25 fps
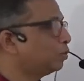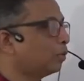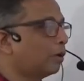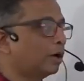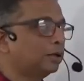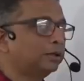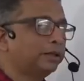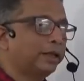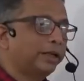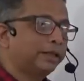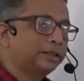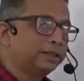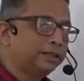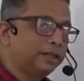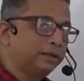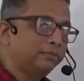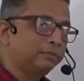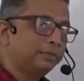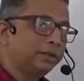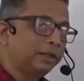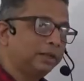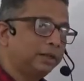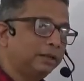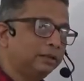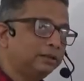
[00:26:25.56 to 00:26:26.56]
are the
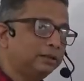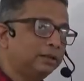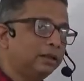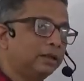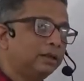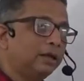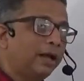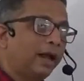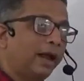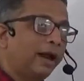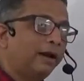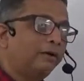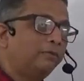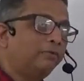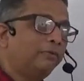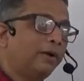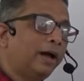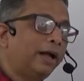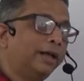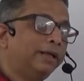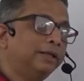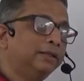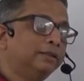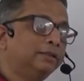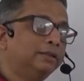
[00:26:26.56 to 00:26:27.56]
extreme colors and
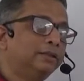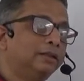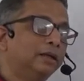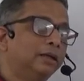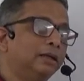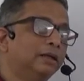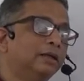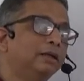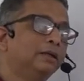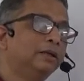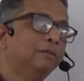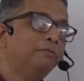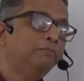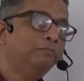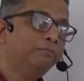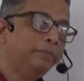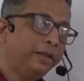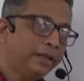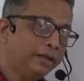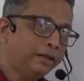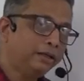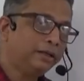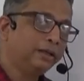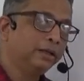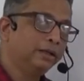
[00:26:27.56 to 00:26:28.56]
Y is the
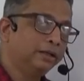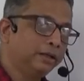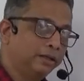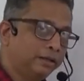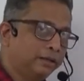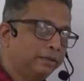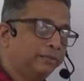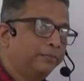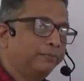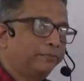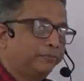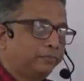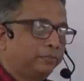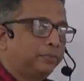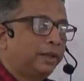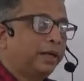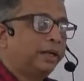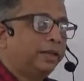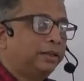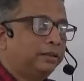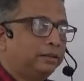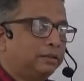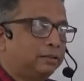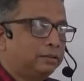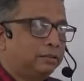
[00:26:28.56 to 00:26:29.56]
mean color. That
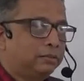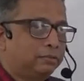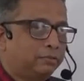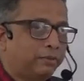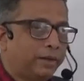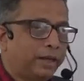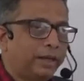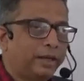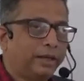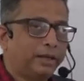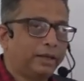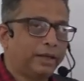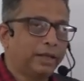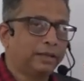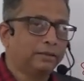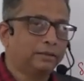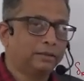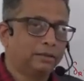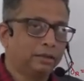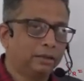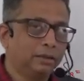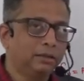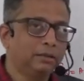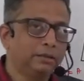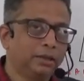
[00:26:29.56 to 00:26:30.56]
is where it has
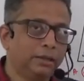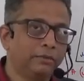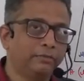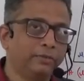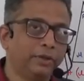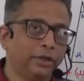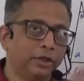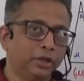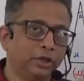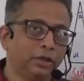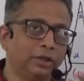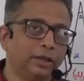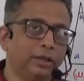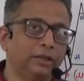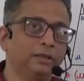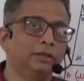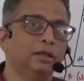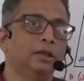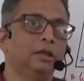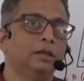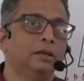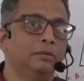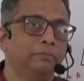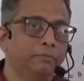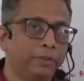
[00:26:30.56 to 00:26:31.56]
the deviation
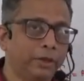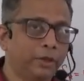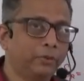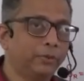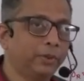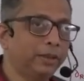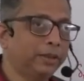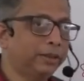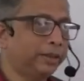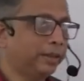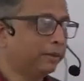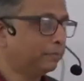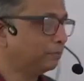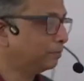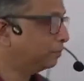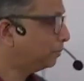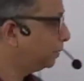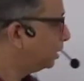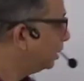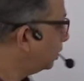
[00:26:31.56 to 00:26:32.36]
is between them.